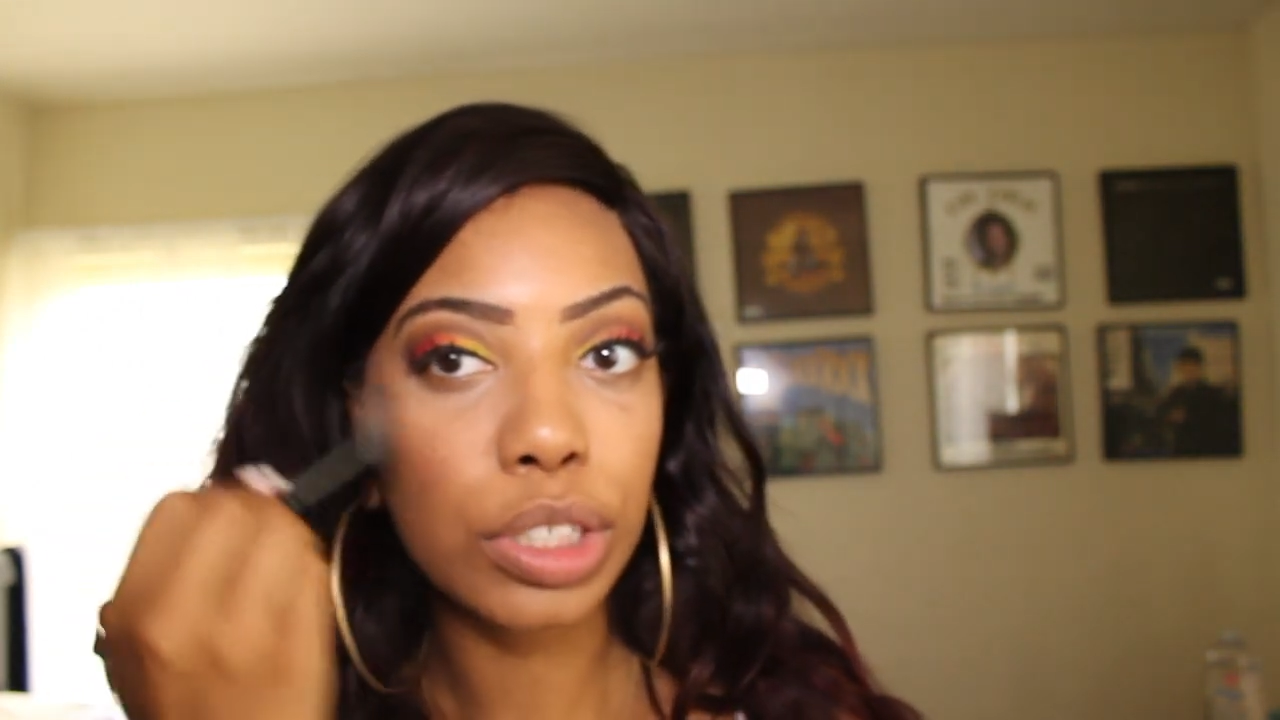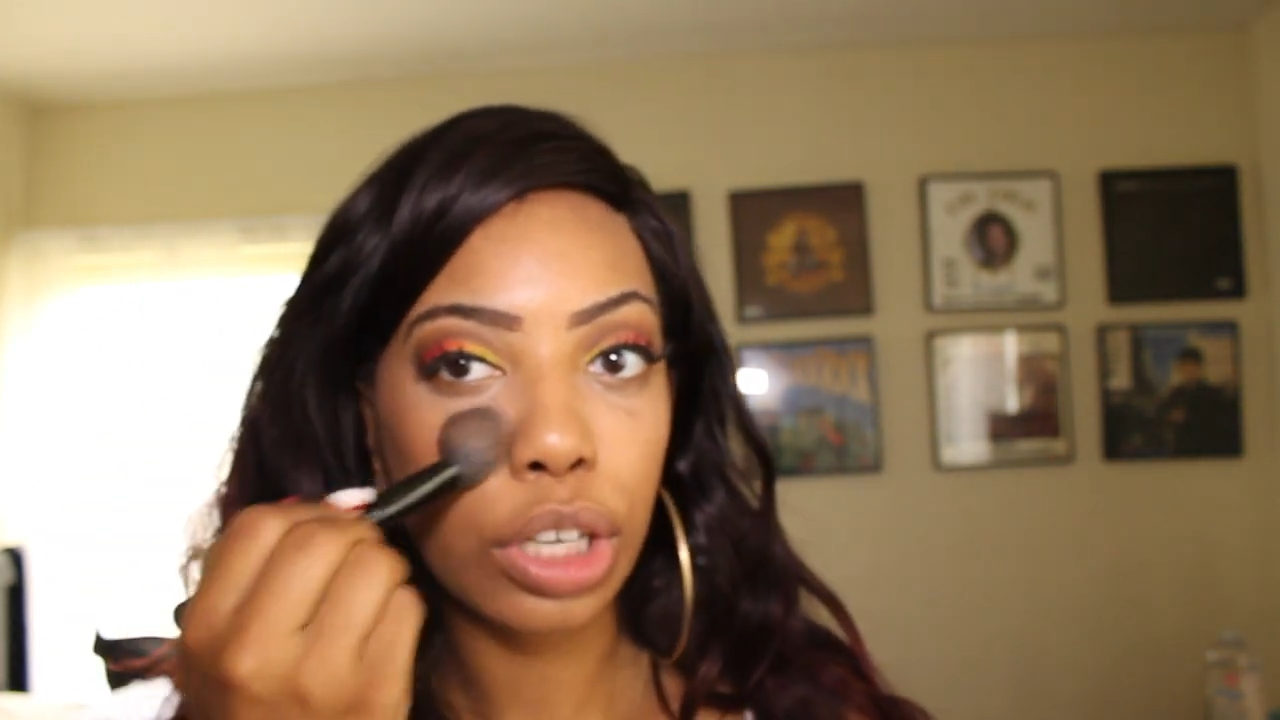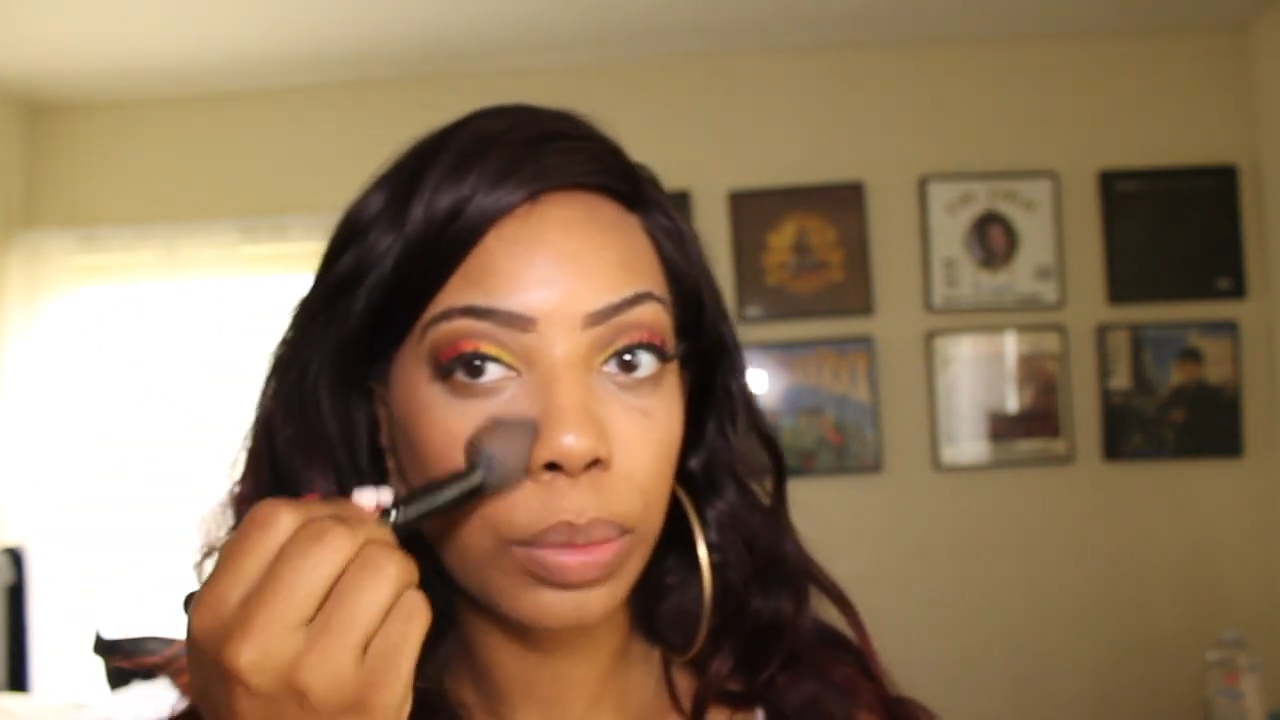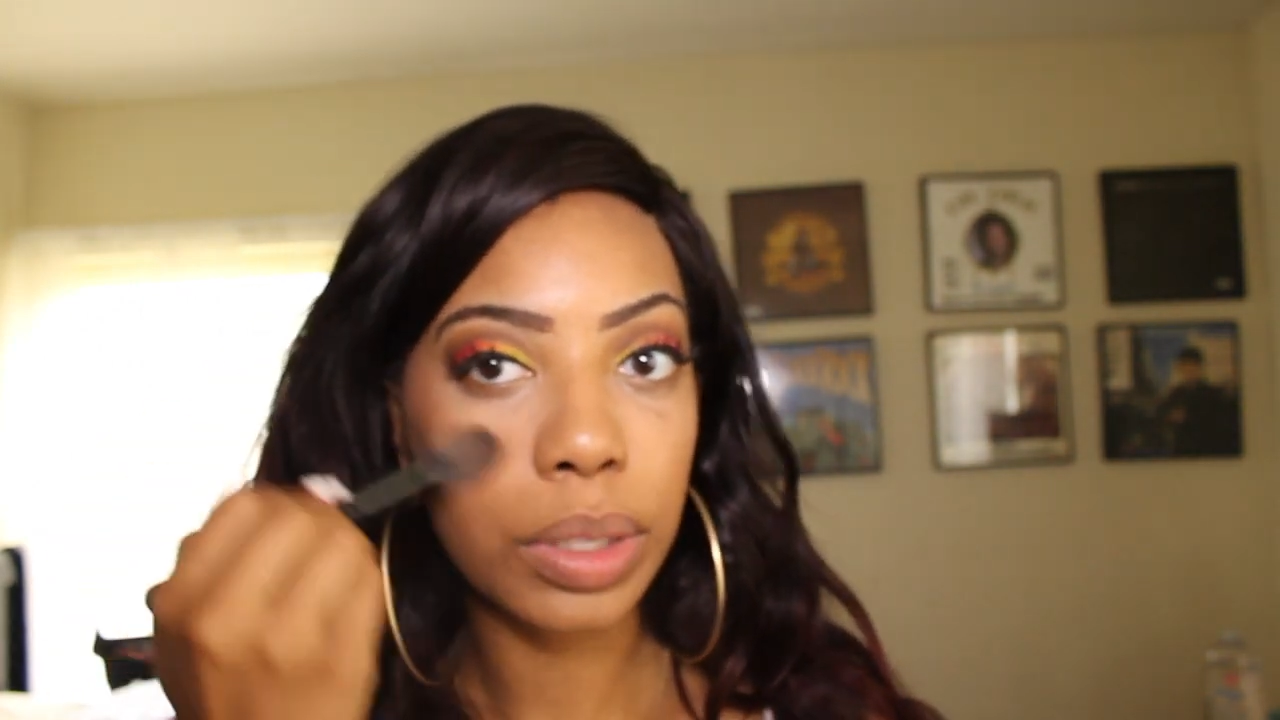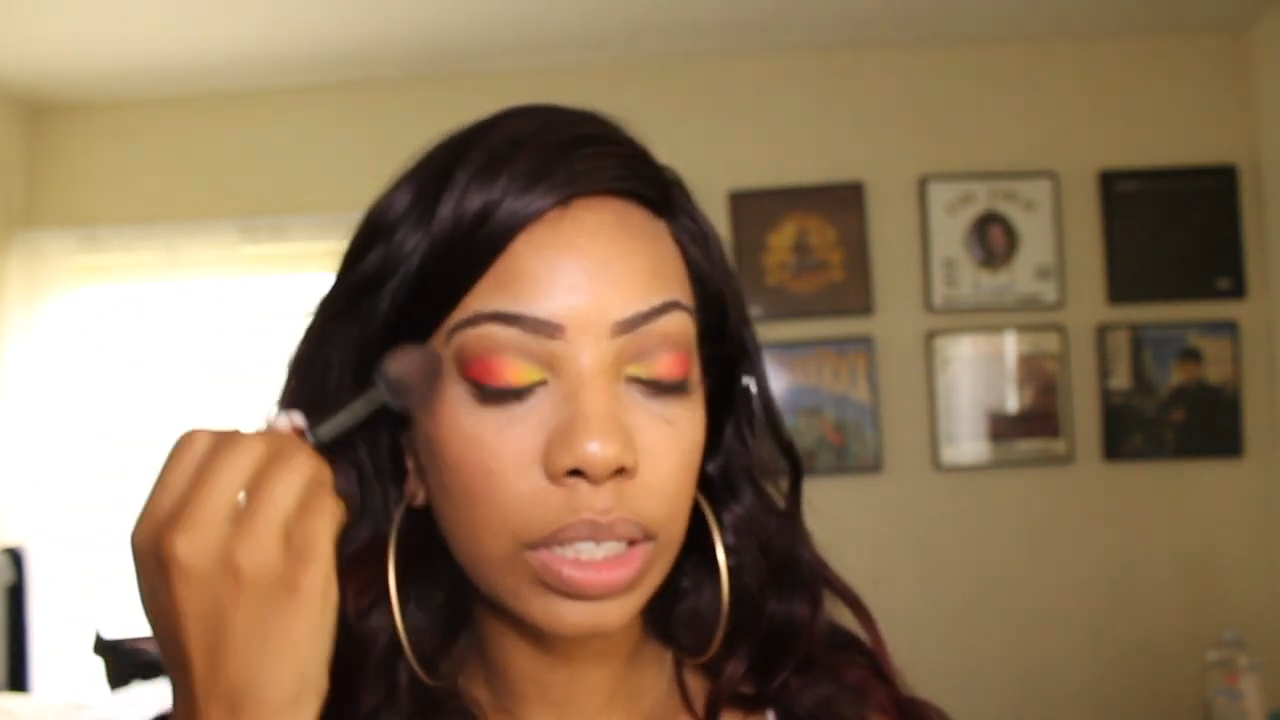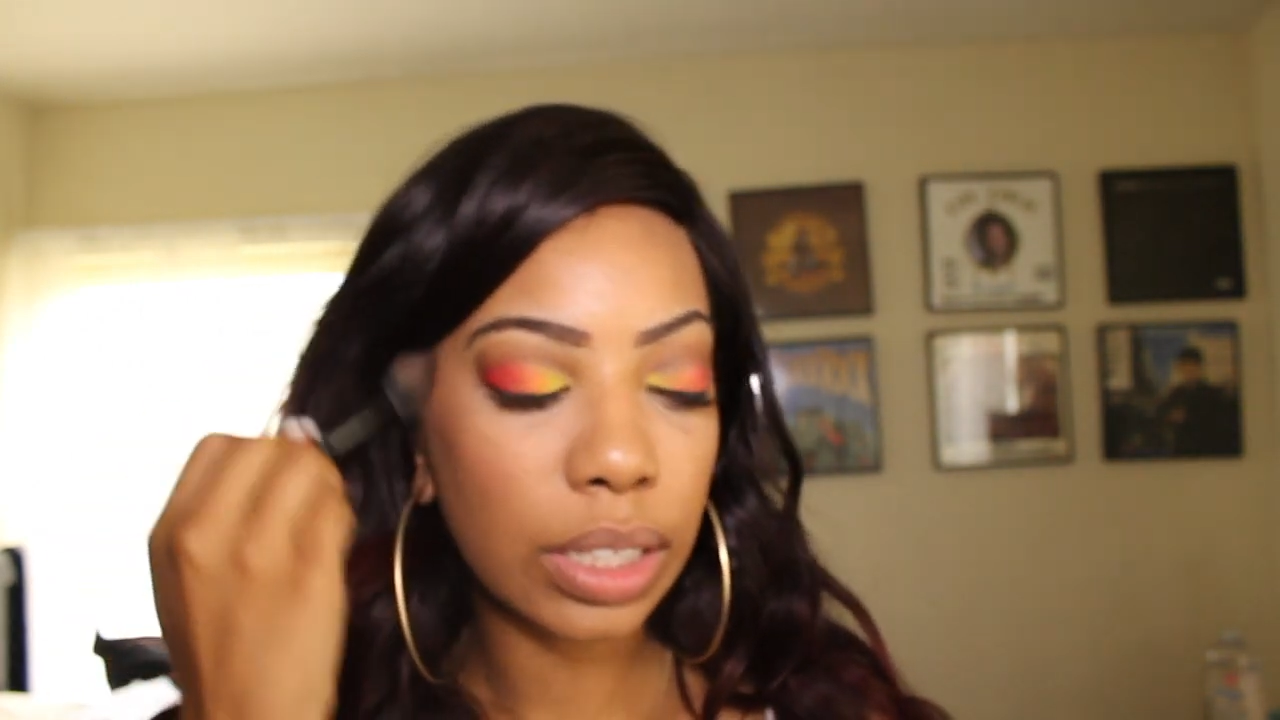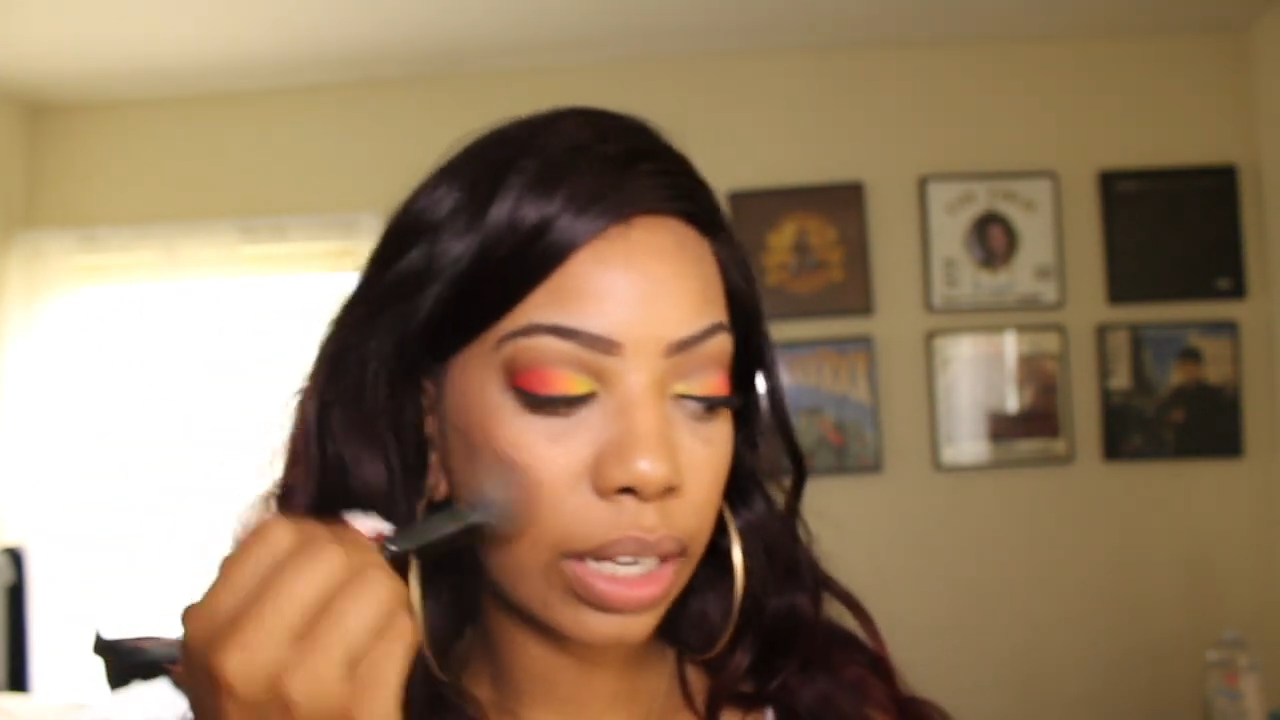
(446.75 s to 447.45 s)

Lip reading: which I really